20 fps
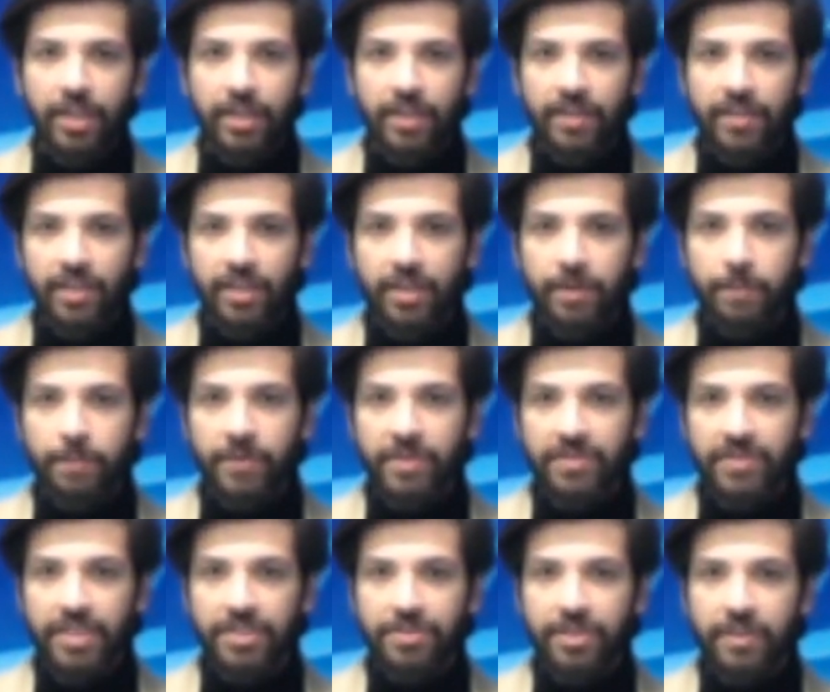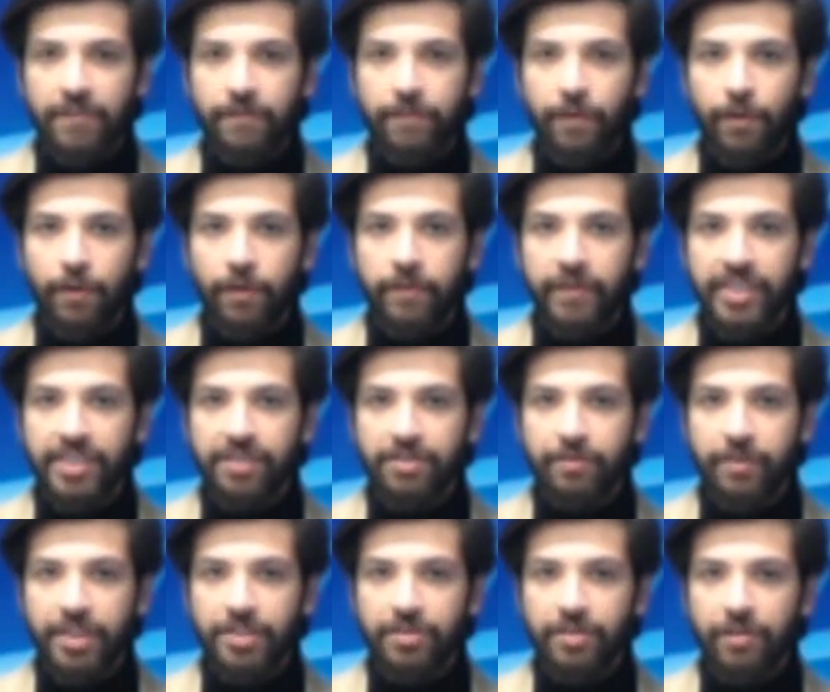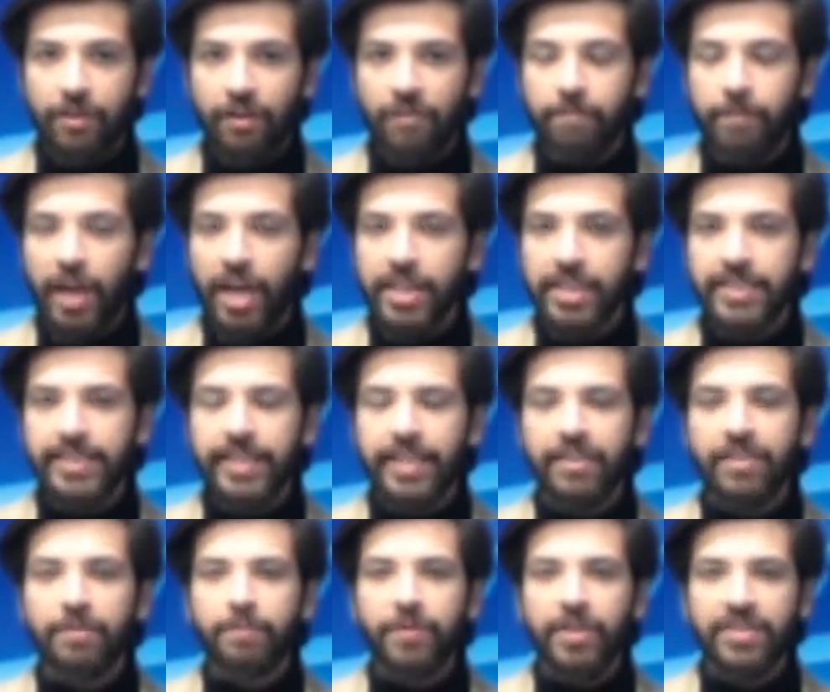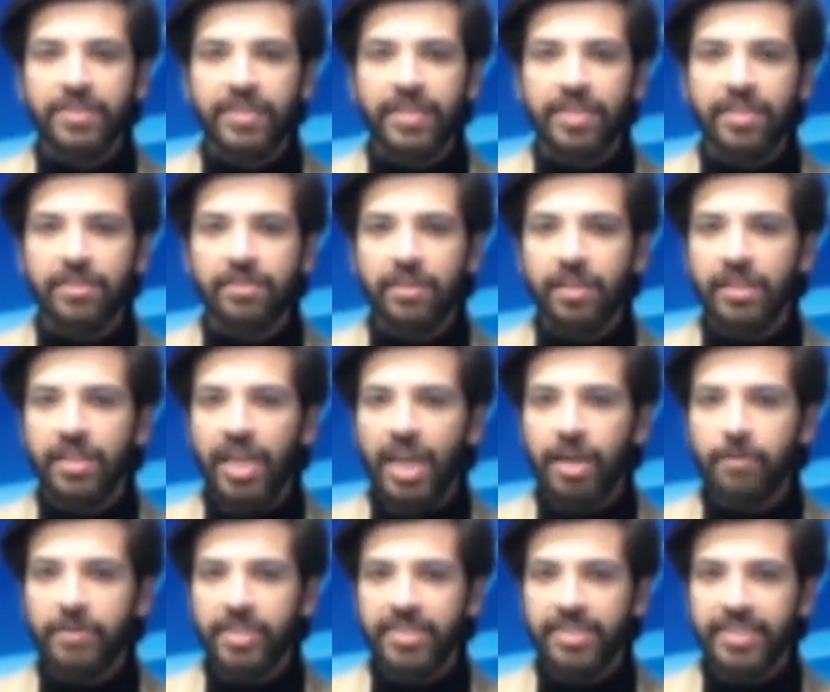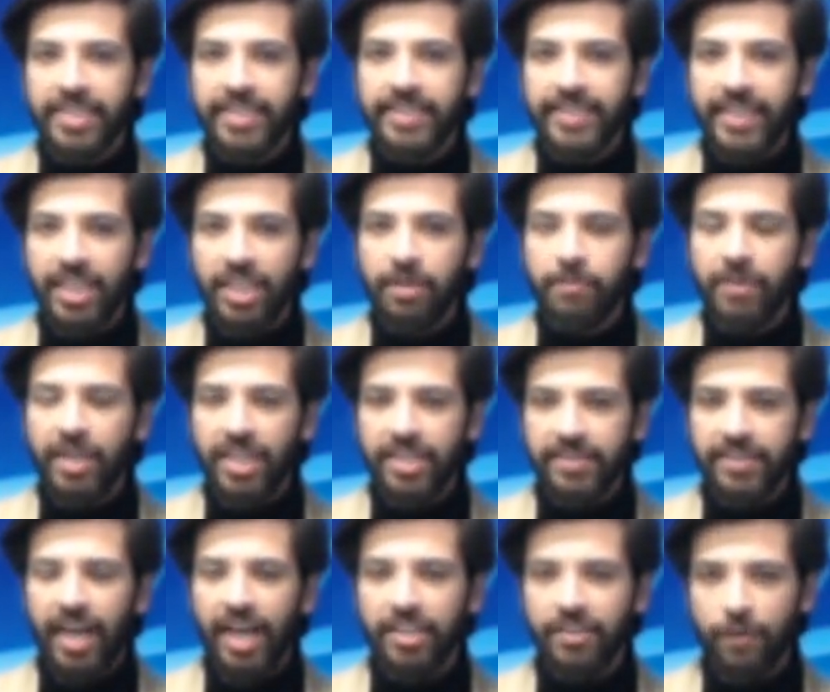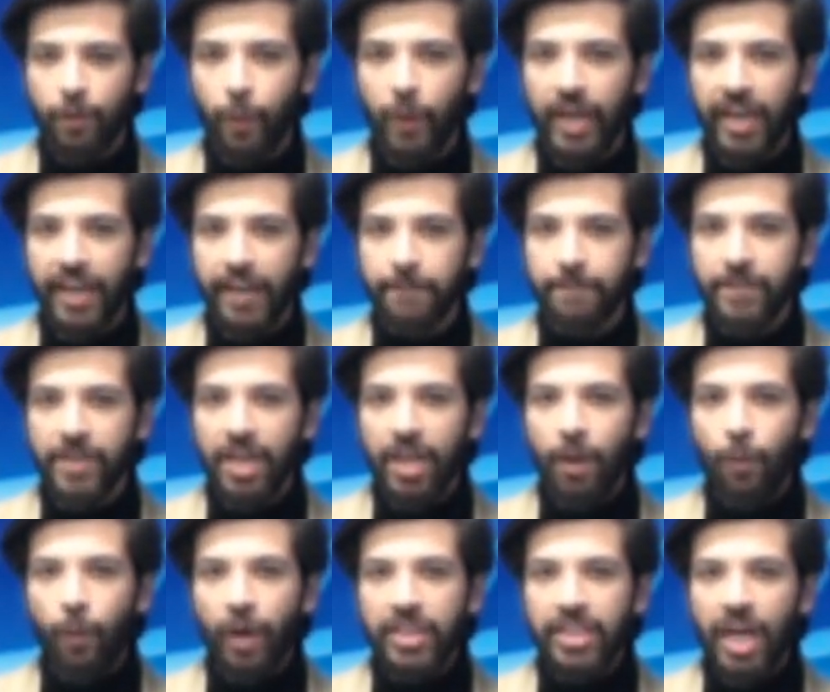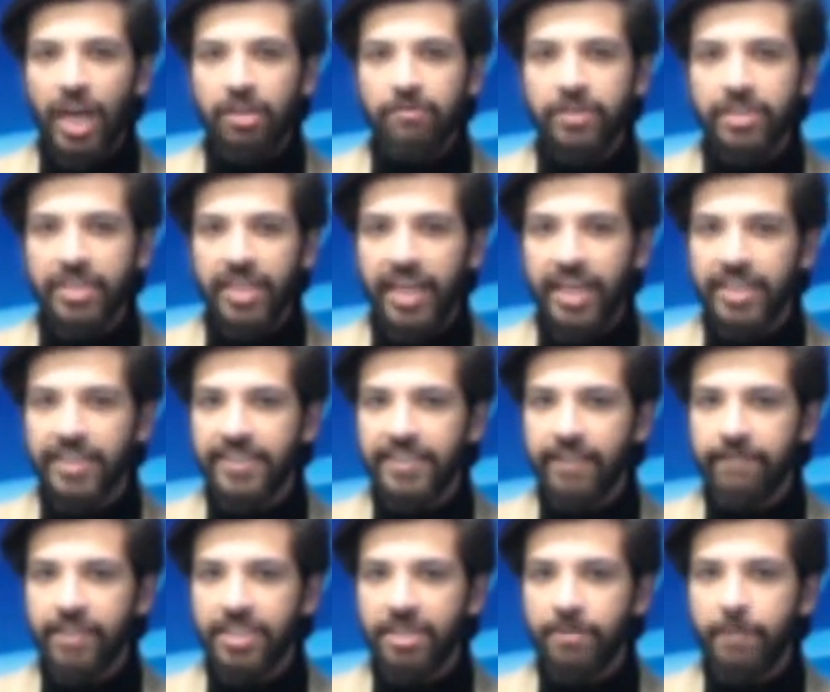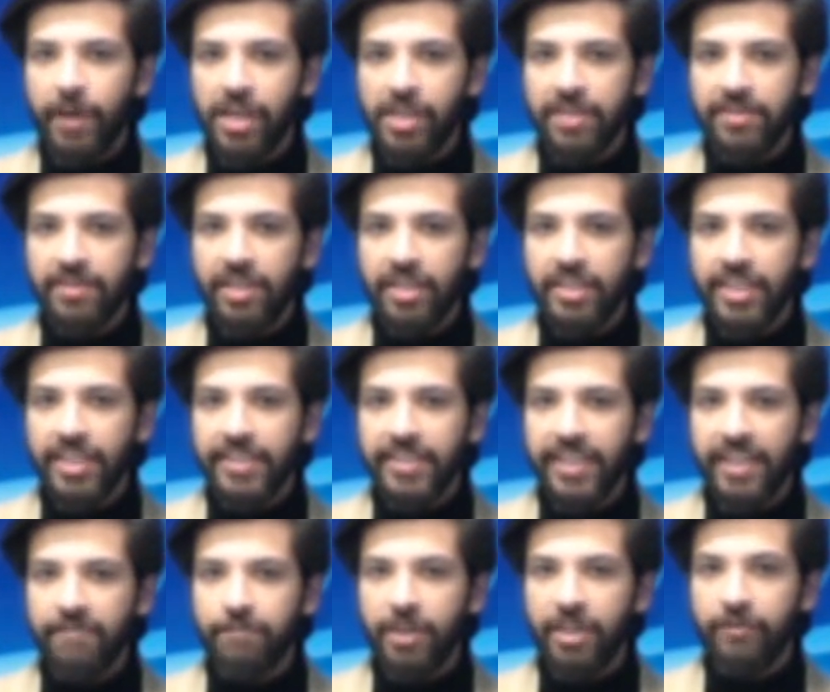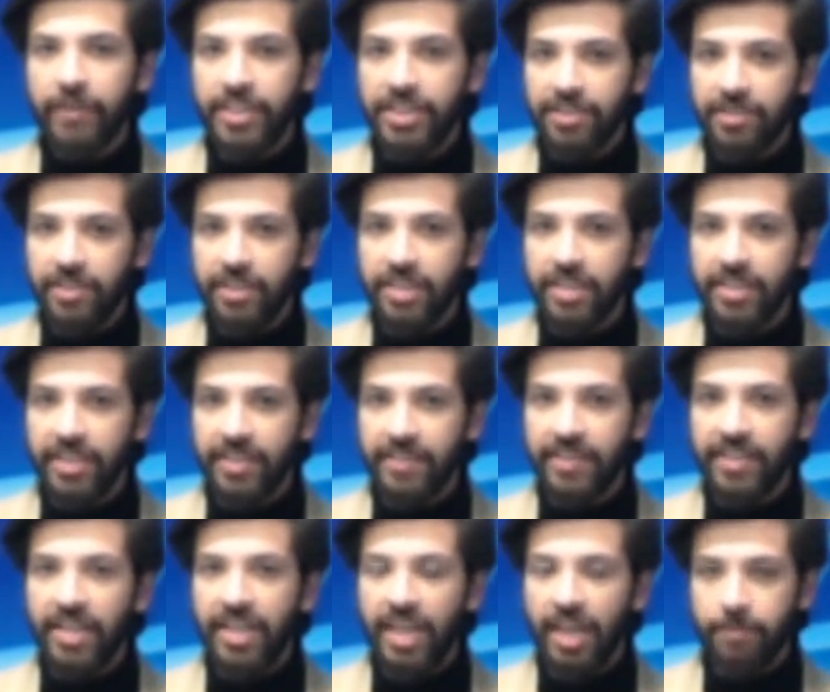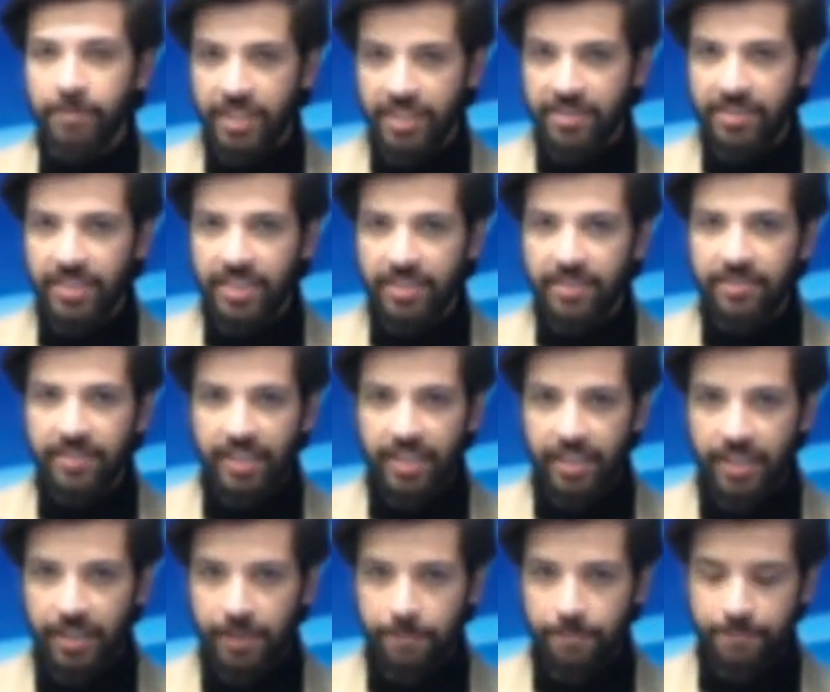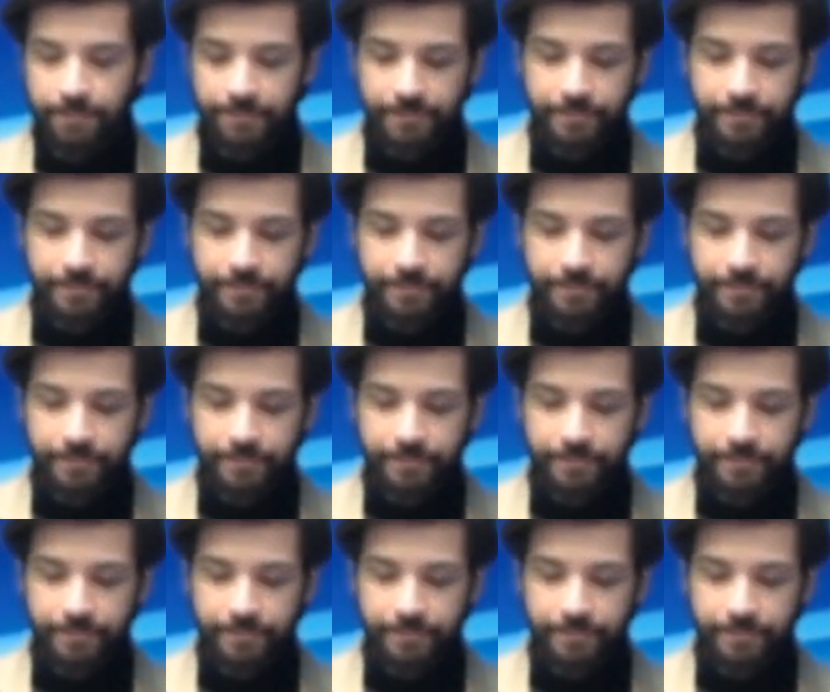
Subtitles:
The procedure for registration of Pakistani prisoners in amnesty scheme is underway. 170 Pakistanis have been registered in the amnesty scheme.